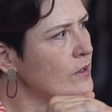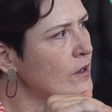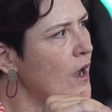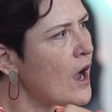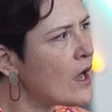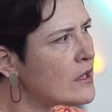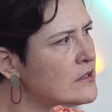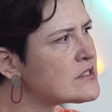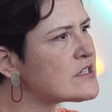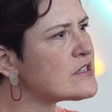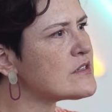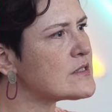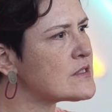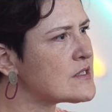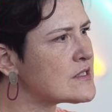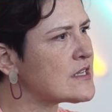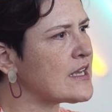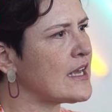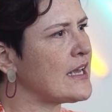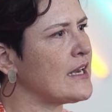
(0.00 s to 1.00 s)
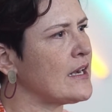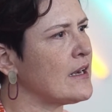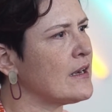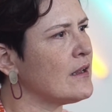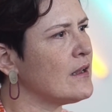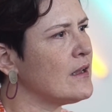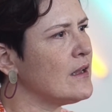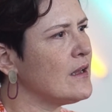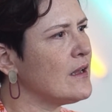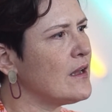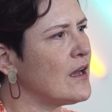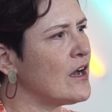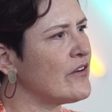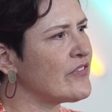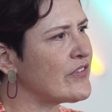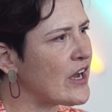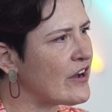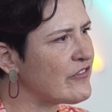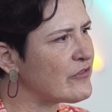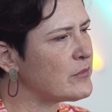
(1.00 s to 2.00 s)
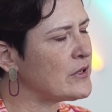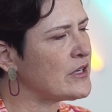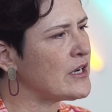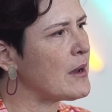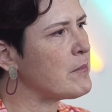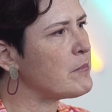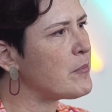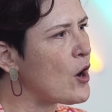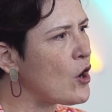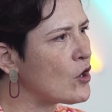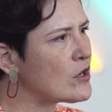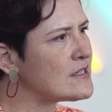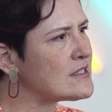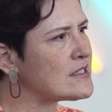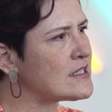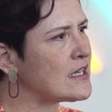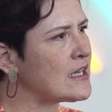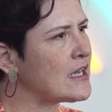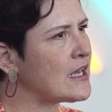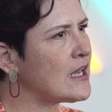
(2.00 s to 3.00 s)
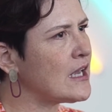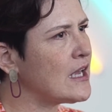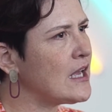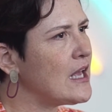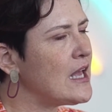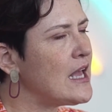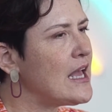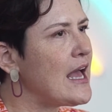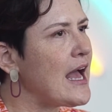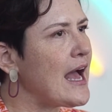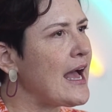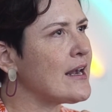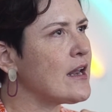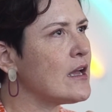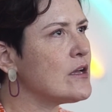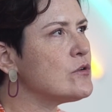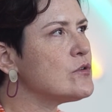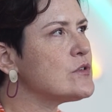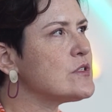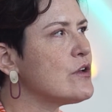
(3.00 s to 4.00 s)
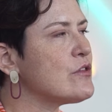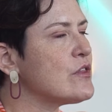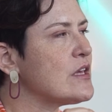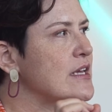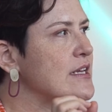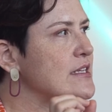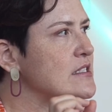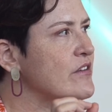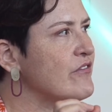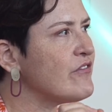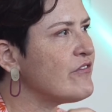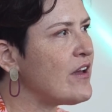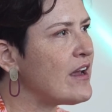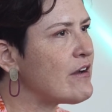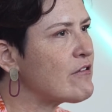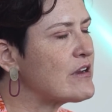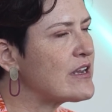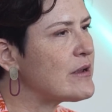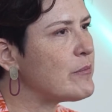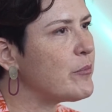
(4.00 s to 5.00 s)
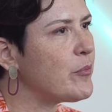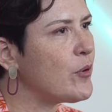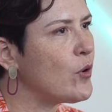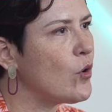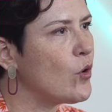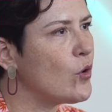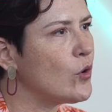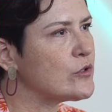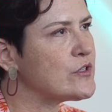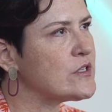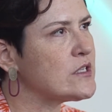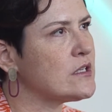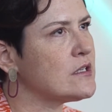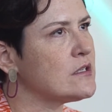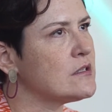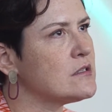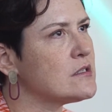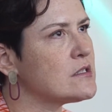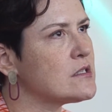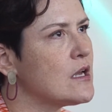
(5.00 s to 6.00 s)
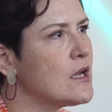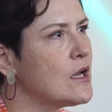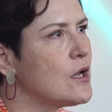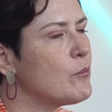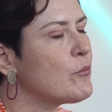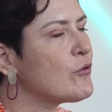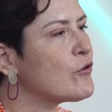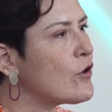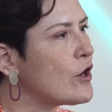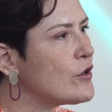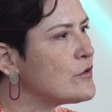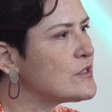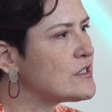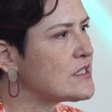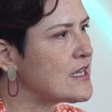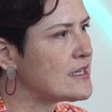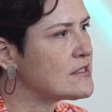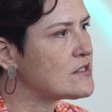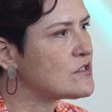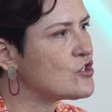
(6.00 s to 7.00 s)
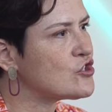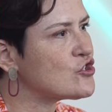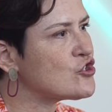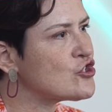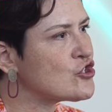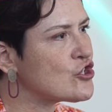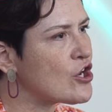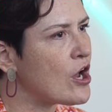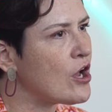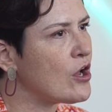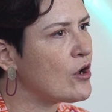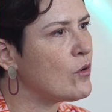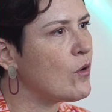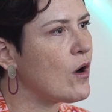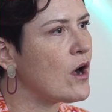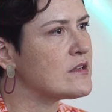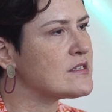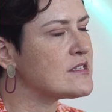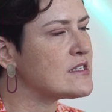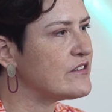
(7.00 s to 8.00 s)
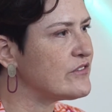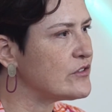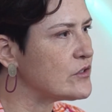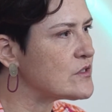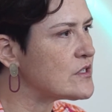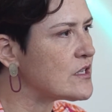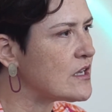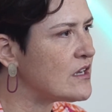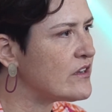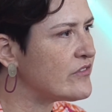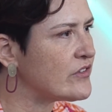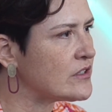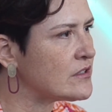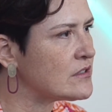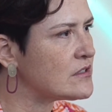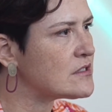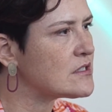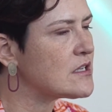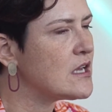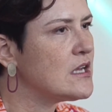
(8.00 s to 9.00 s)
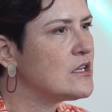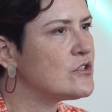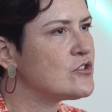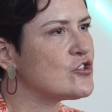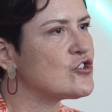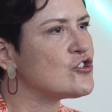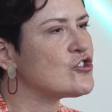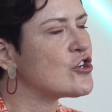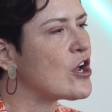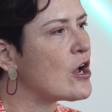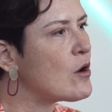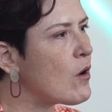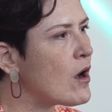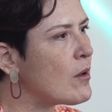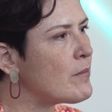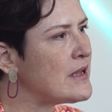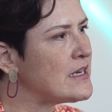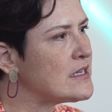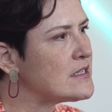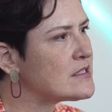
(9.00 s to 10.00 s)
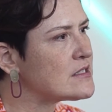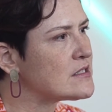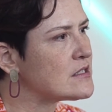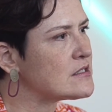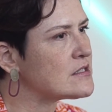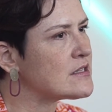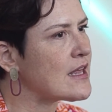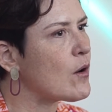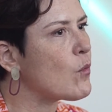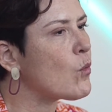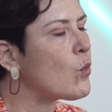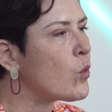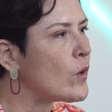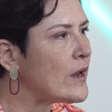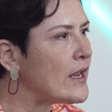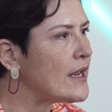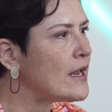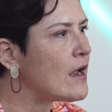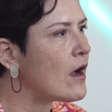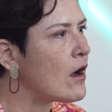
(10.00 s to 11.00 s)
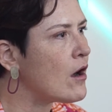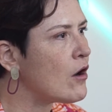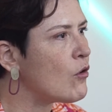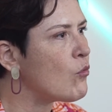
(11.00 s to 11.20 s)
under the skin of government and policy. And I also think it's a very important process to show our civil servants, to show our ministers that we are